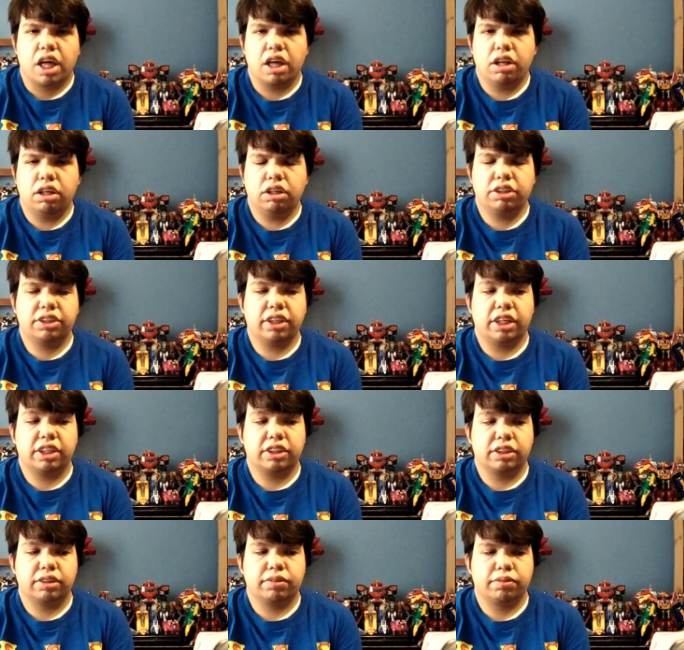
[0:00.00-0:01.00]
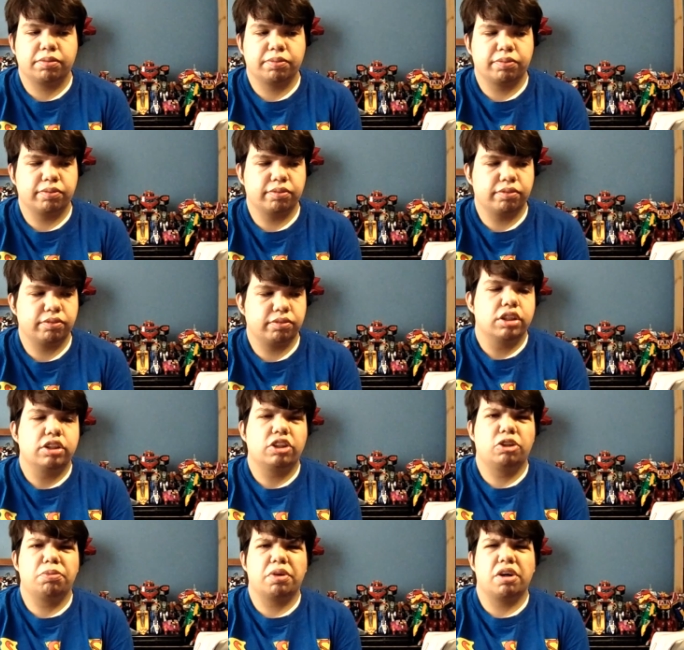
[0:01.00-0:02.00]
it looks like
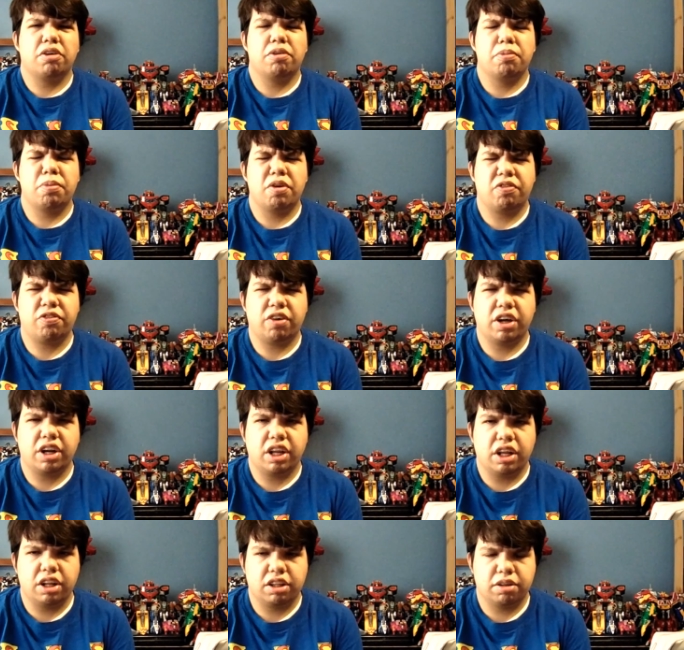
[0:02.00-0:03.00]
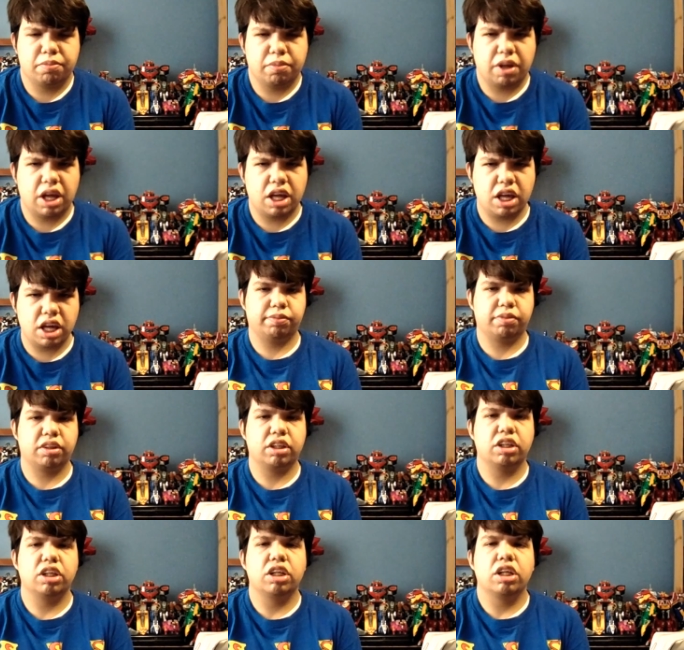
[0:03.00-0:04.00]
Supergirl will be fighting some
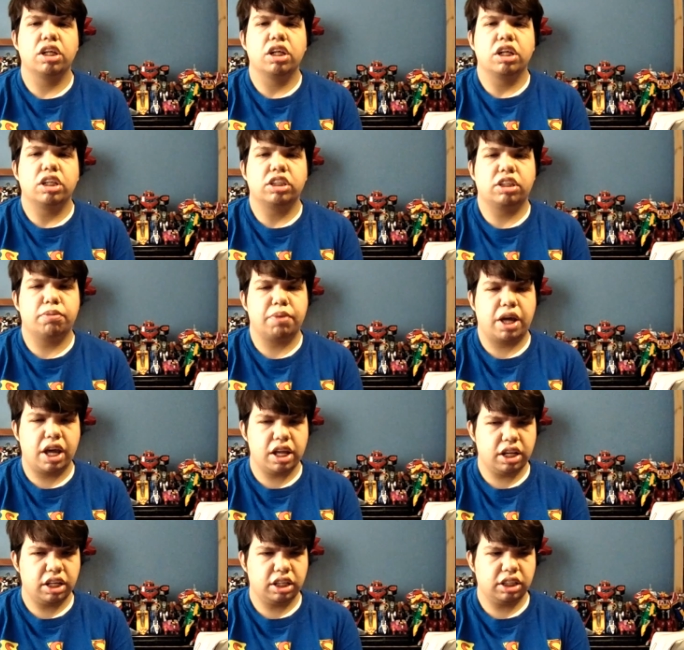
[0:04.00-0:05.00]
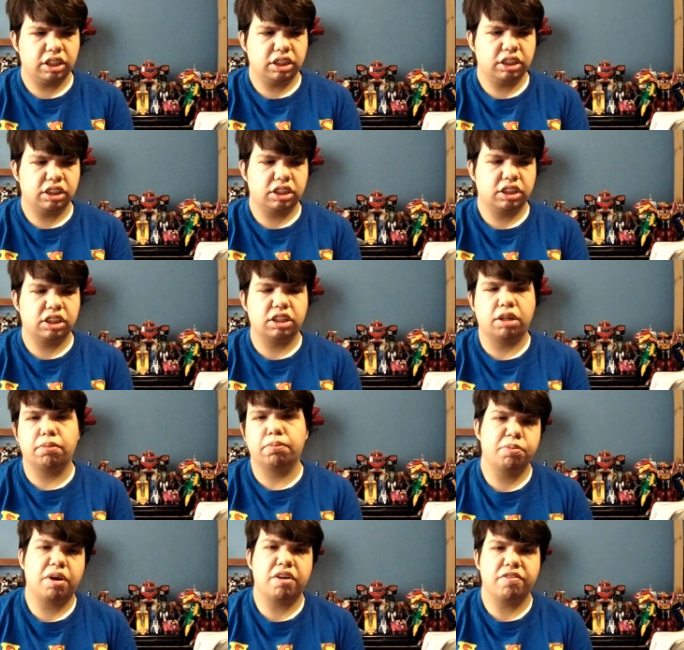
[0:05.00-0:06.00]
some aliens,
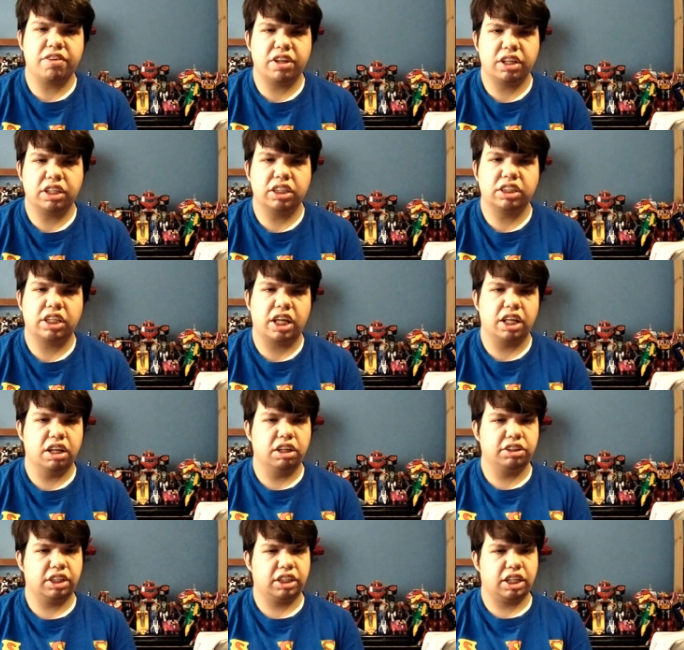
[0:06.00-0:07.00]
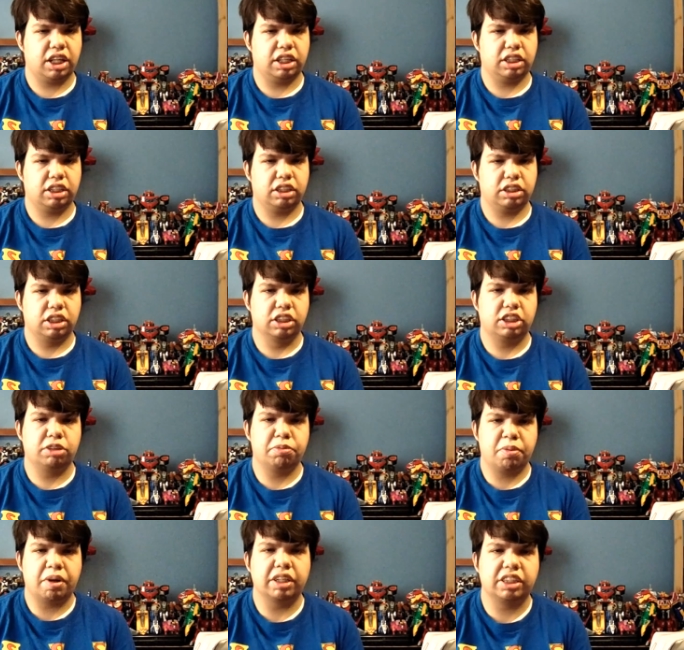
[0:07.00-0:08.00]
some Superman villains, and looks like that. Since
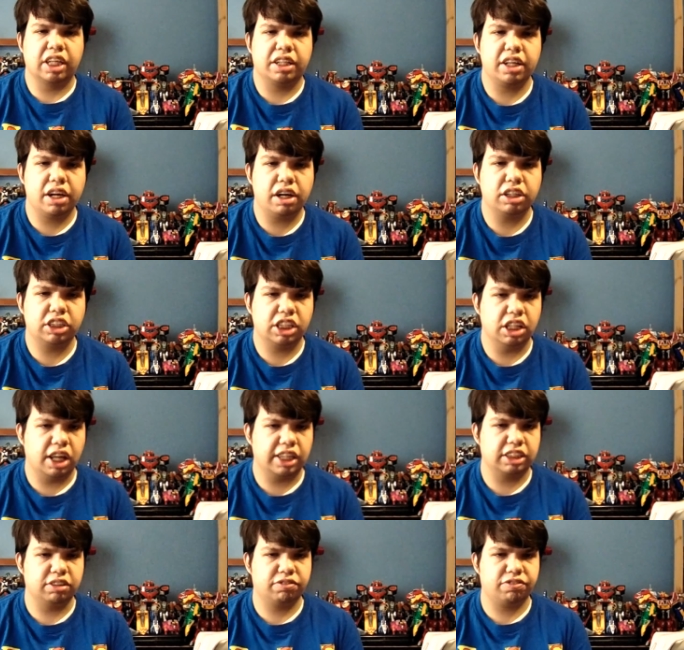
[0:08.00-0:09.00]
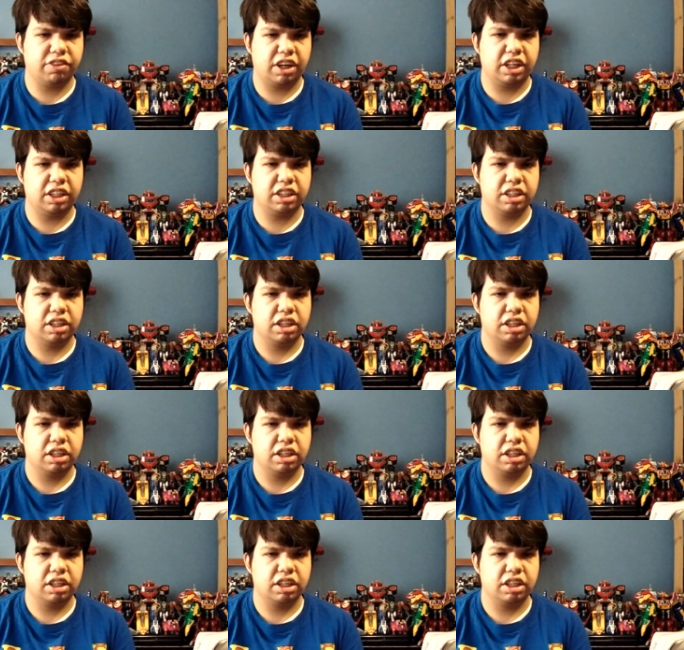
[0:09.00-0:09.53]
Superman's not there, she has to fight